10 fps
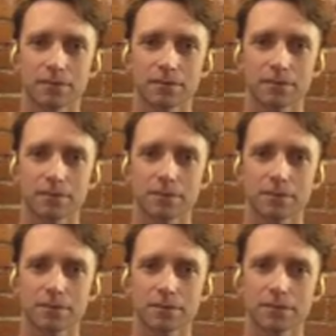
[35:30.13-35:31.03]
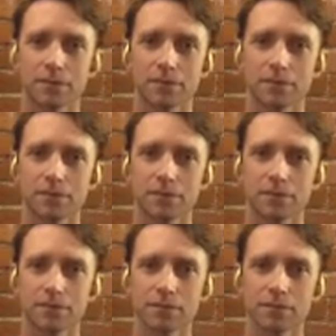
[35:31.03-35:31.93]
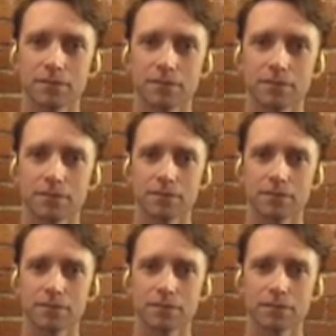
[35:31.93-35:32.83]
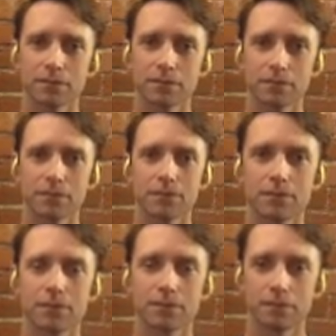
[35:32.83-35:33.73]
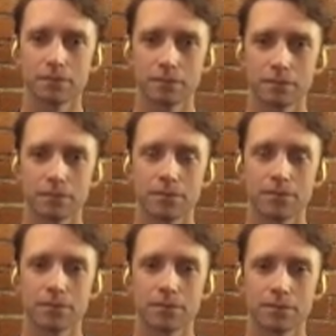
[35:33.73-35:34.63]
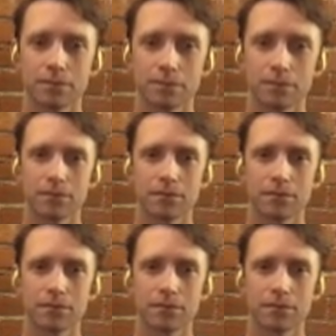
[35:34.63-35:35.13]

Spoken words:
[no speech]